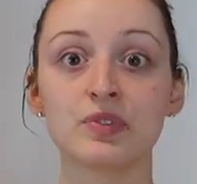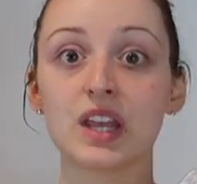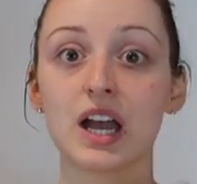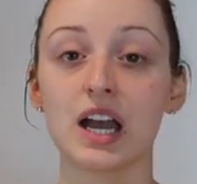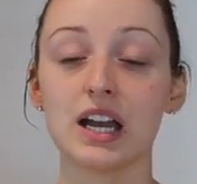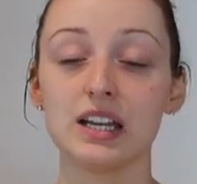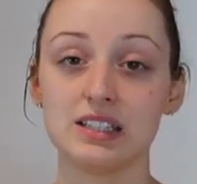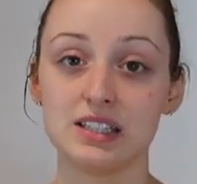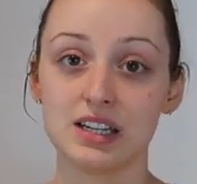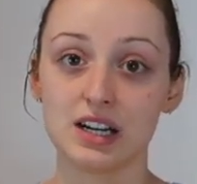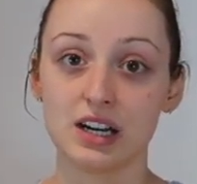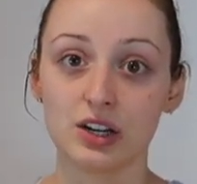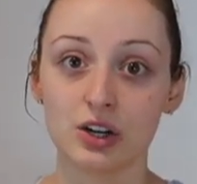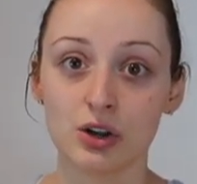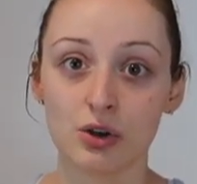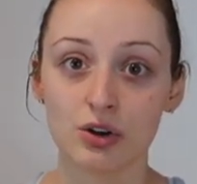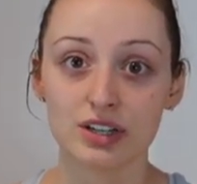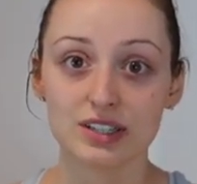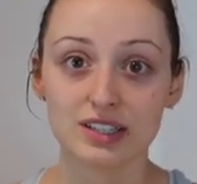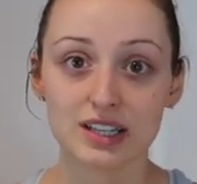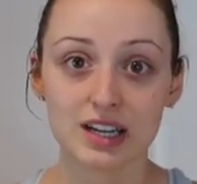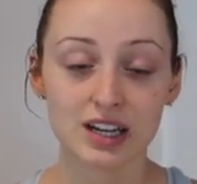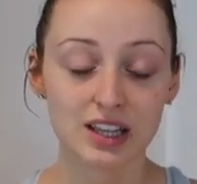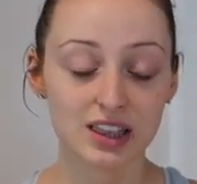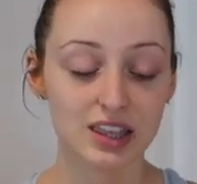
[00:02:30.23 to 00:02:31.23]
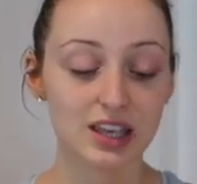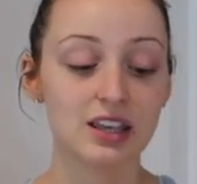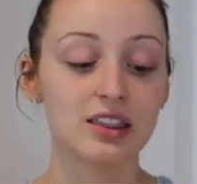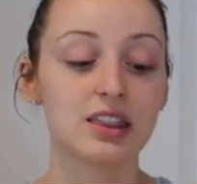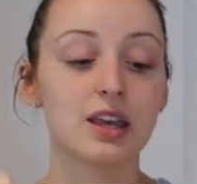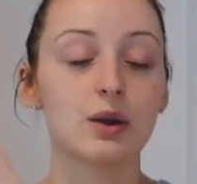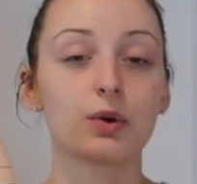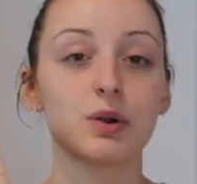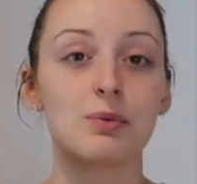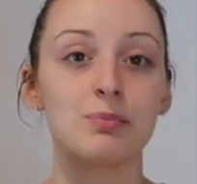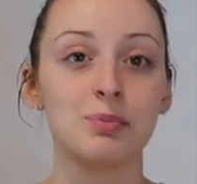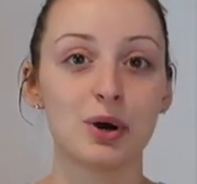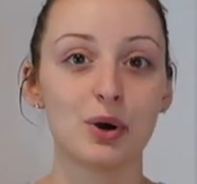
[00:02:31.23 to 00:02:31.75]
I didn't notice anything.
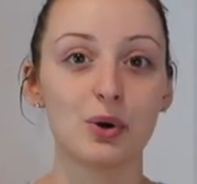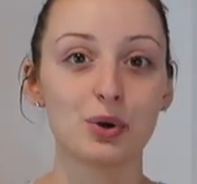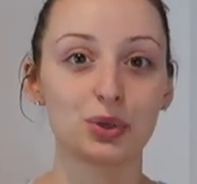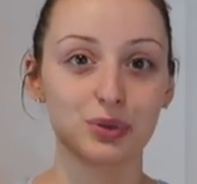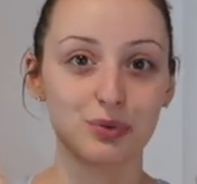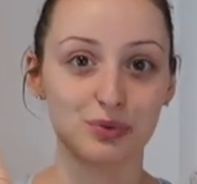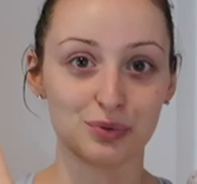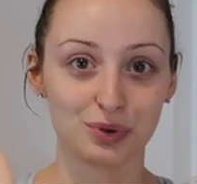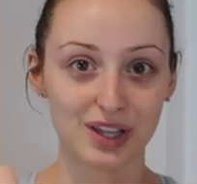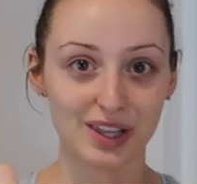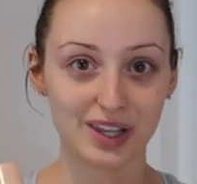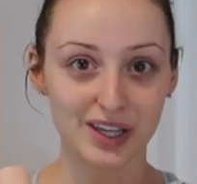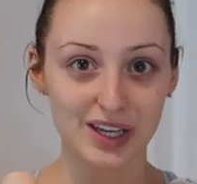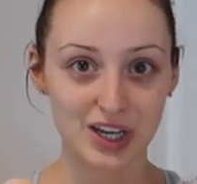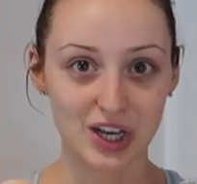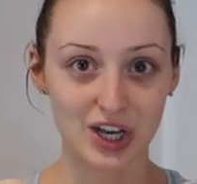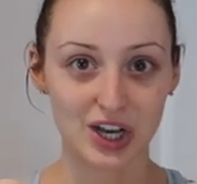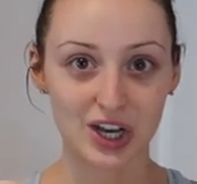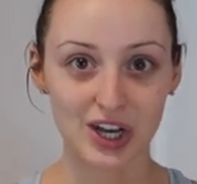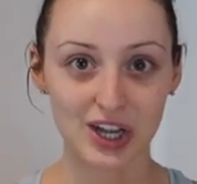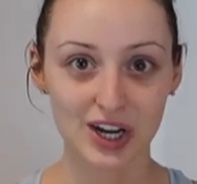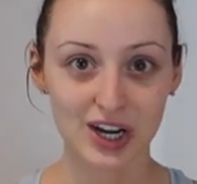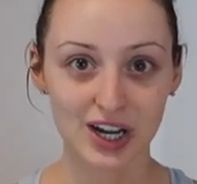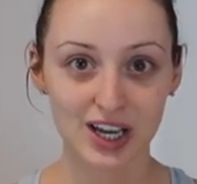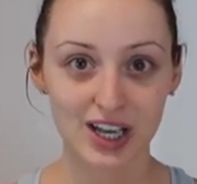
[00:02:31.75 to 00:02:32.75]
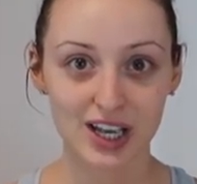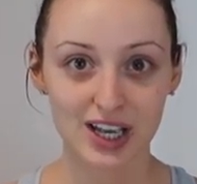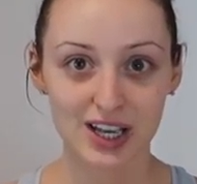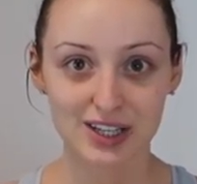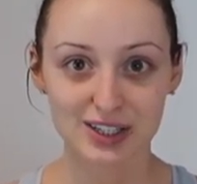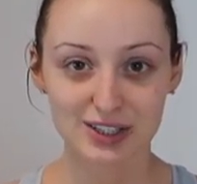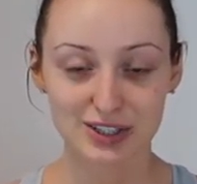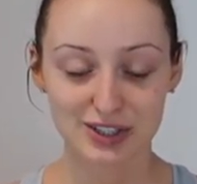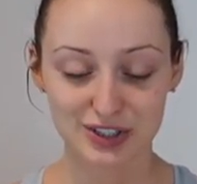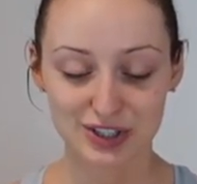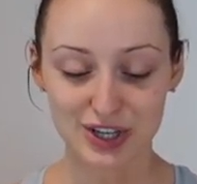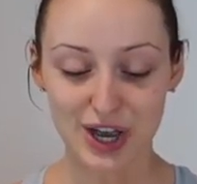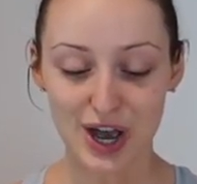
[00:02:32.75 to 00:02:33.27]
They were both really good.
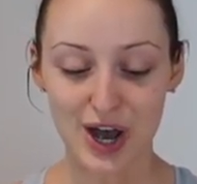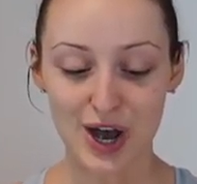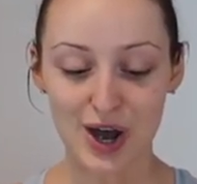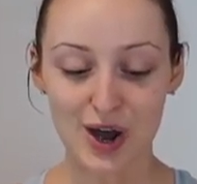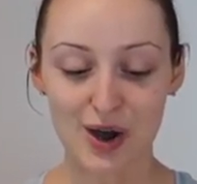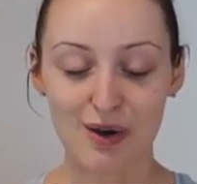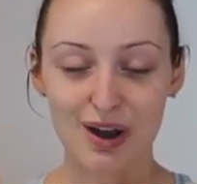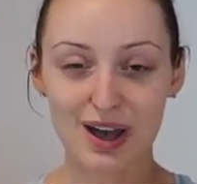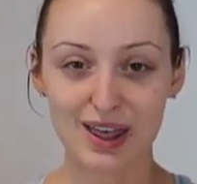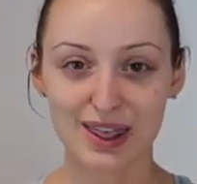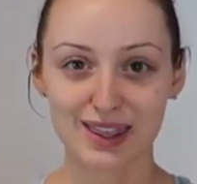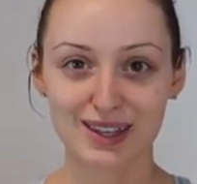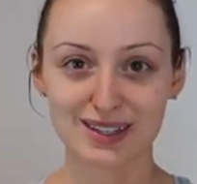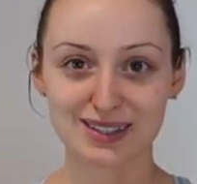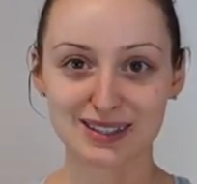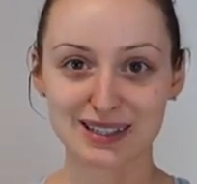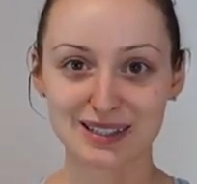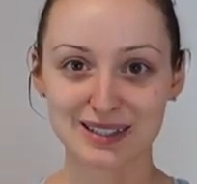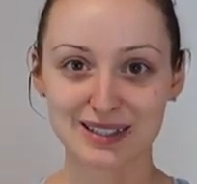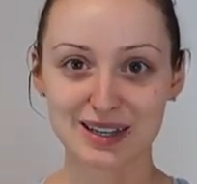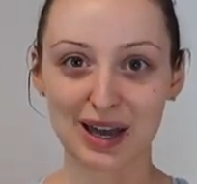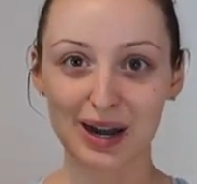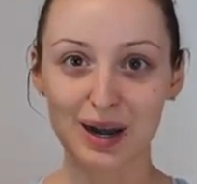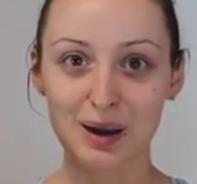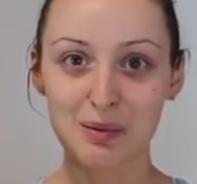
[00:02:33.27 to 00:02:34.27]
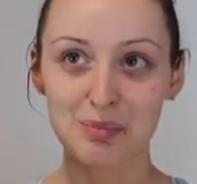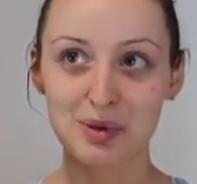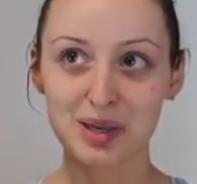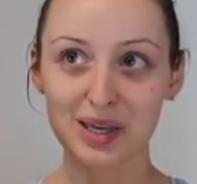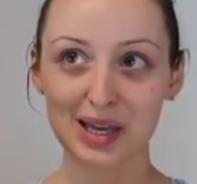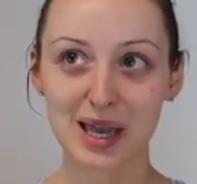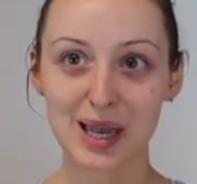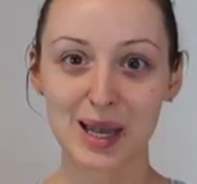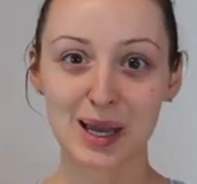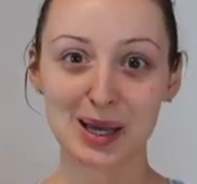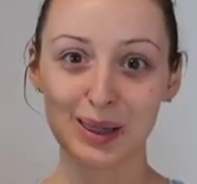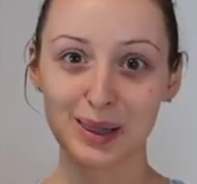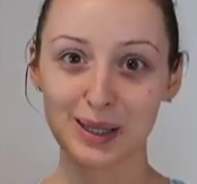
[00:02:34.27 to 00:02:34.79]
So this is gonna
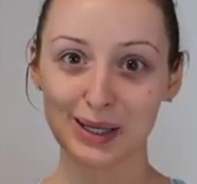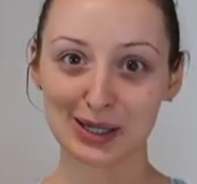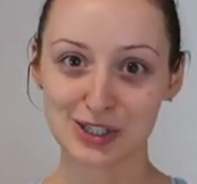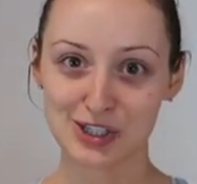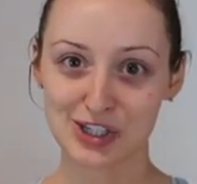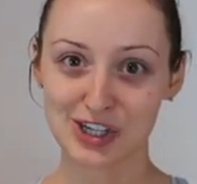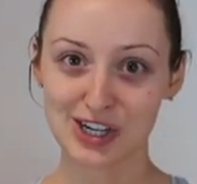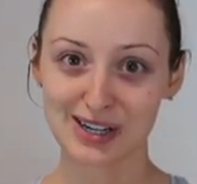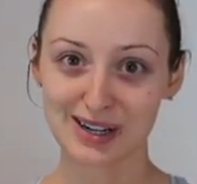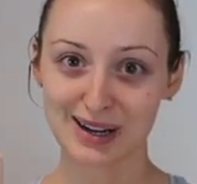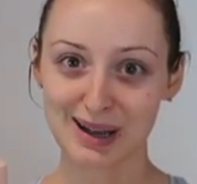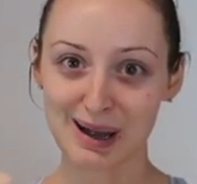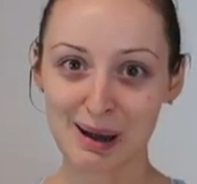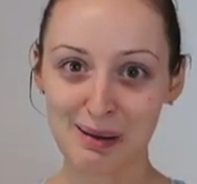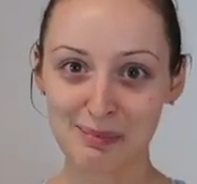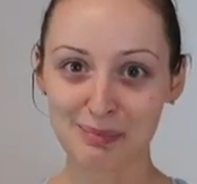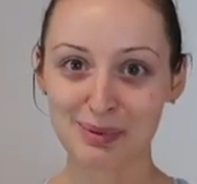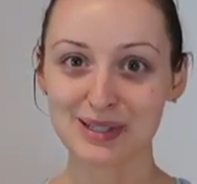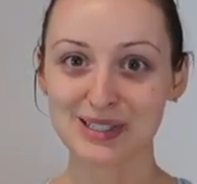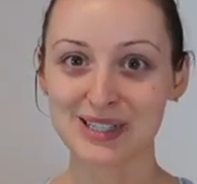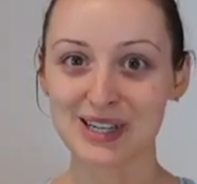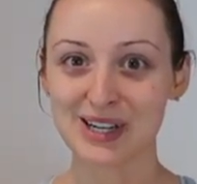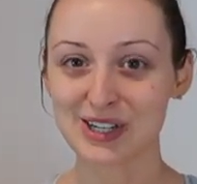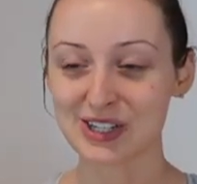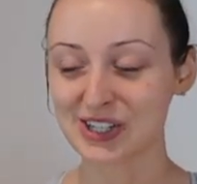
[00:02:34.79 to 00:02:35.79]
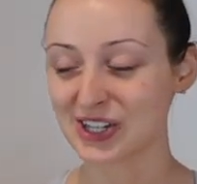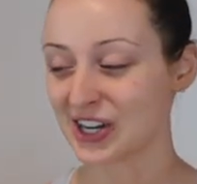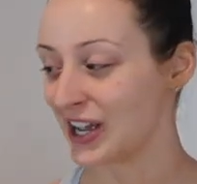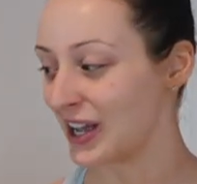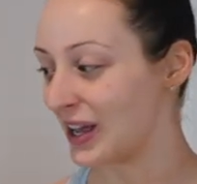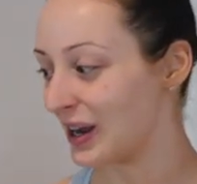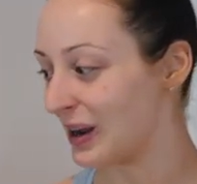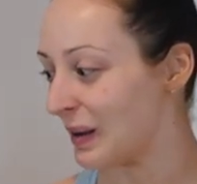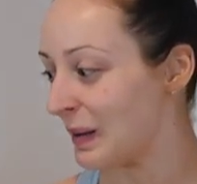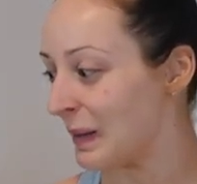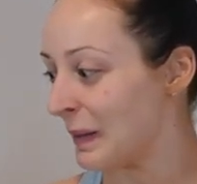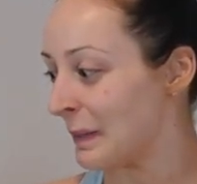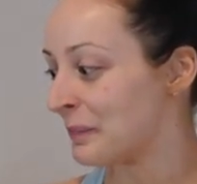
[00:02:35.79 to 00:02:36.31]
be a legit
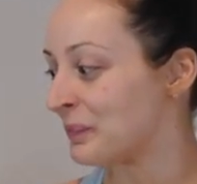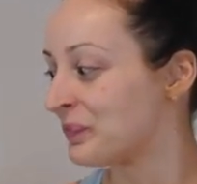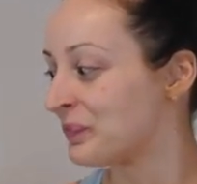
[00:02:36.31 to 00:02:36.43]
competition.